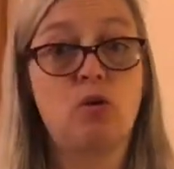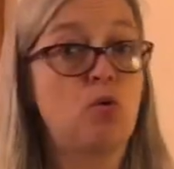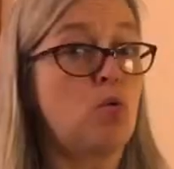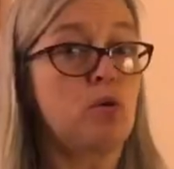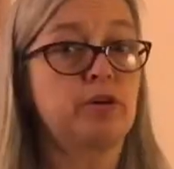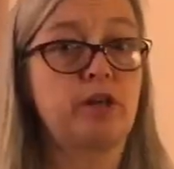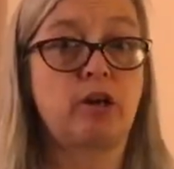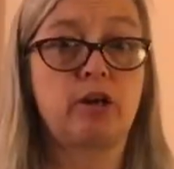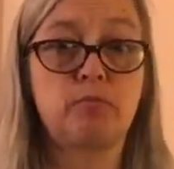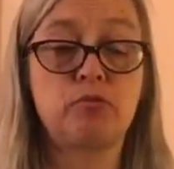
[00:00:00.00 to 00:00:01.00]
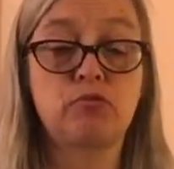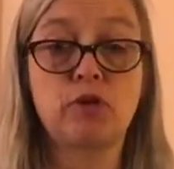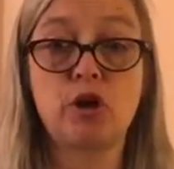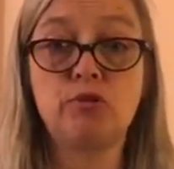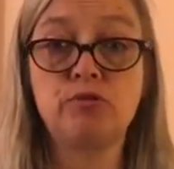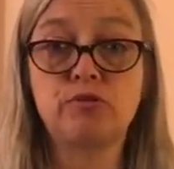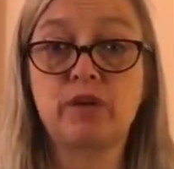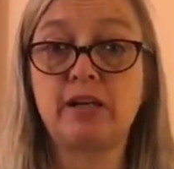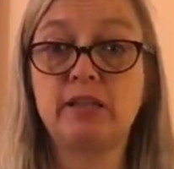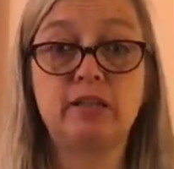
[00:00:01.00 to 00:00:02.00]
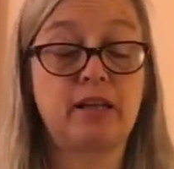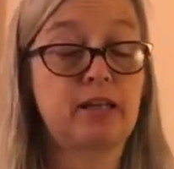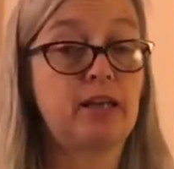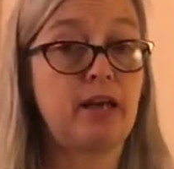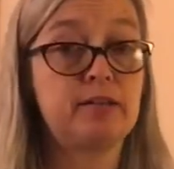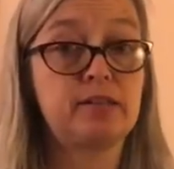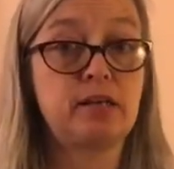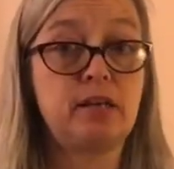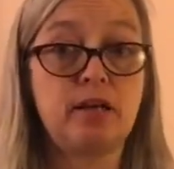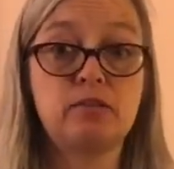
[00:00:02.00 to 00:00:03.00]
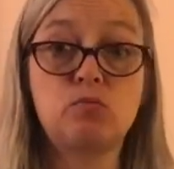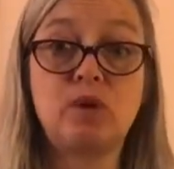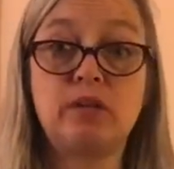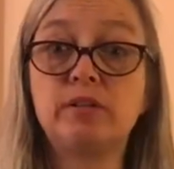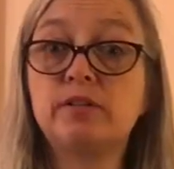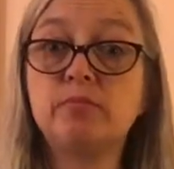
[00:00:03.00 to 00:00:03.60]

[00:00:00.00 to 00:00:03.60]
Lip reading: ordinary prose writing like an essay as well as in